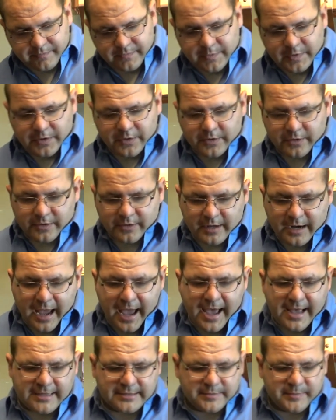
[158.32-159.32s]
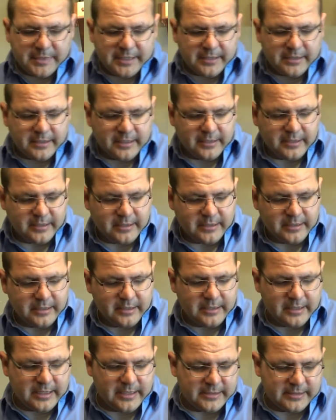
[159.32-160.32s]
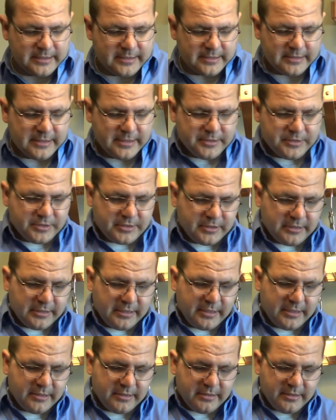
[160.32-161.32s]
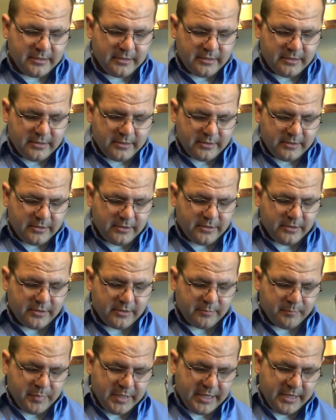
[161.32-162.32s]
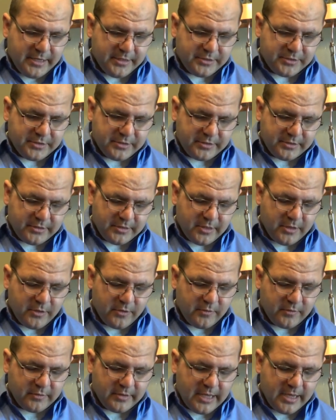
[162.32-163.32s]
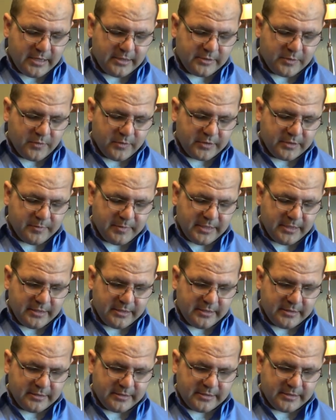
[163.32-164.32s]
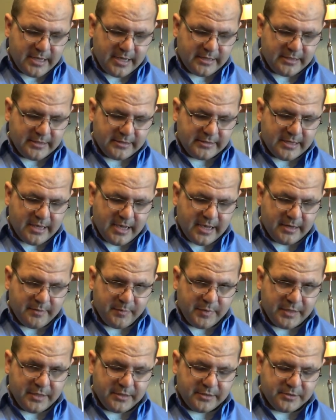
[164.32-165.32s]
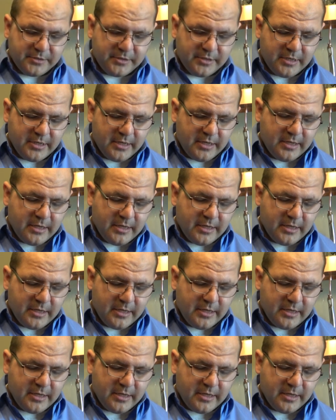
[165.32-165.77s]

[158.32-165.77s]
Your azimuth is essentially your pitch. So that is going to be the side-to-side pitch.